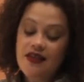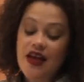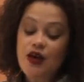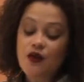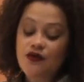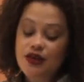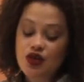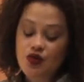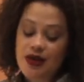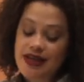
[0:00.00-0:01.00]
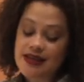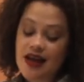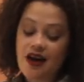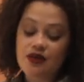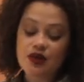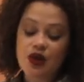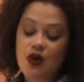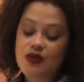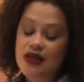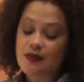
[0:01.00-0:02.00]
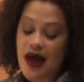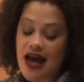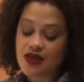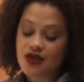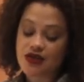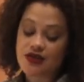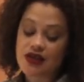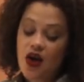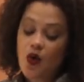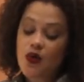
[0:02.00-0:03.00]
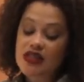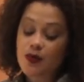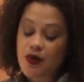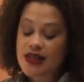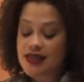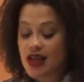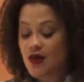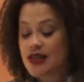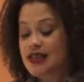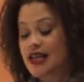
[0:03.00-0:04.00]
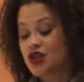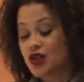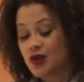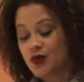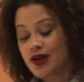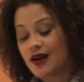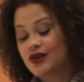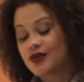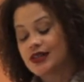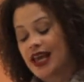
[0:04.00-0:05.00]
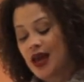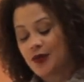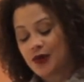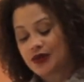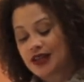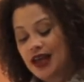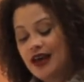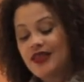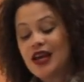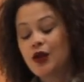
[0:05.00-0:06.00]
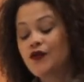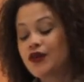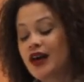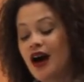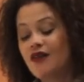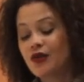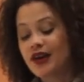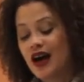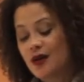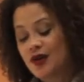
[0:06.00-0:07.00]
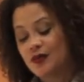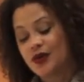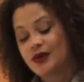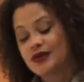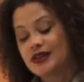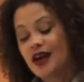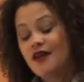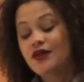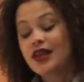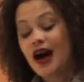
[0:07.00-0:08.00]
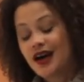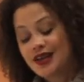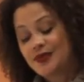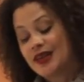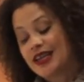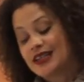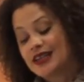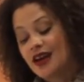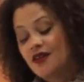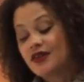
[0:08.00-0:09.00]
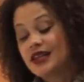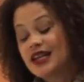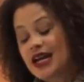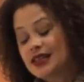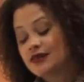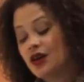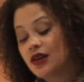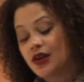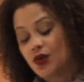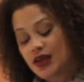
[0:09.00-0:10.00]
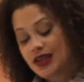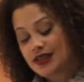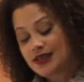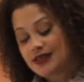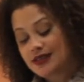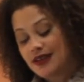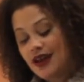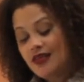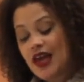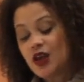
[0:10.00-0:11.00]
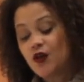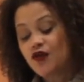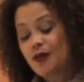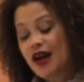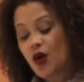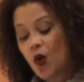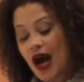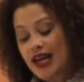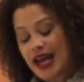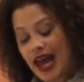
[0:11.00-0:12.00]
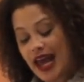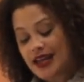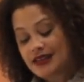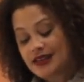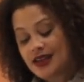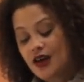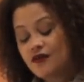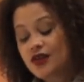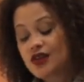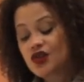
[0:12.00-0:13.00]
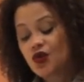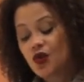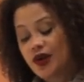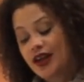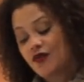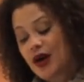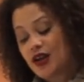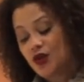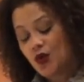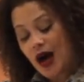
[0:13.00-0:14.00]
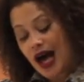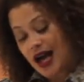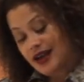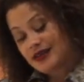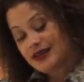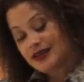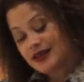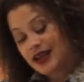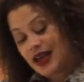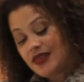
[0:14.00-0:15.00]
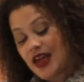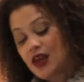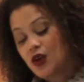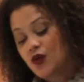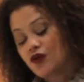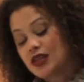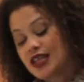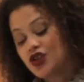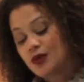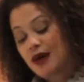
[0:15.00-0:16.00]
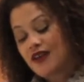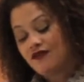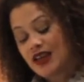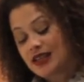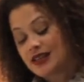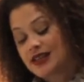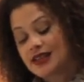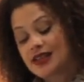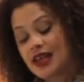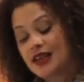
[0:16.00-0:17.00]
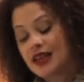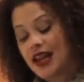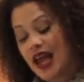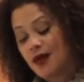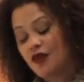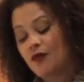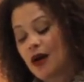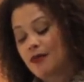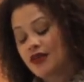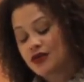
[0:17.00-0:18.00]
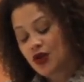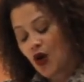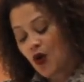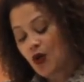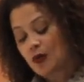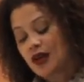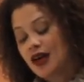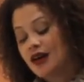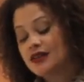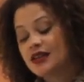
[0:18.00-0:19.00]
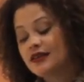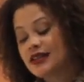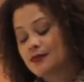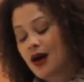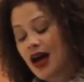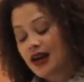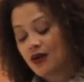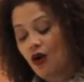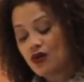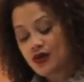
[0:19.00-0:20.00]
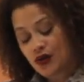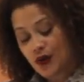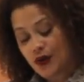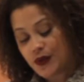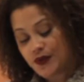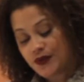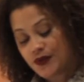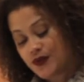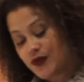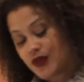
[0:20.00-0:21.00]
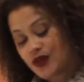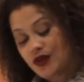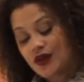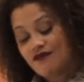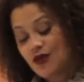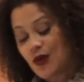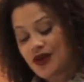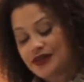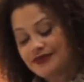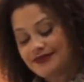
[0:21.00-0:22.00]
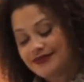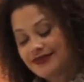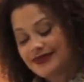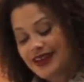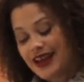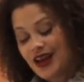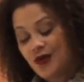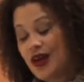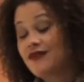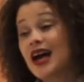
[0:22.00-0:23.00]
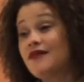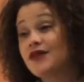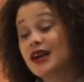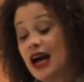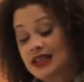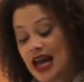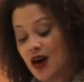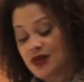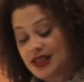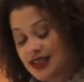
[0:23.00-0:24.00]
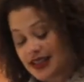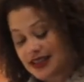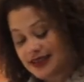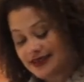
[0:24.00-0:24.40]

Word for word: Thank you for the trees, huddled close in pastures, whispering secrets like children under a table. Thank you for the hovering hummingbirds, for the honeybees, for the night's lolling crickets. Thank you for my quiet hands, for the story of my new eyes. Thank you for teaching my feet to sing the name of my mother's home until it is mine also. Four, we have not forgotten how to dig.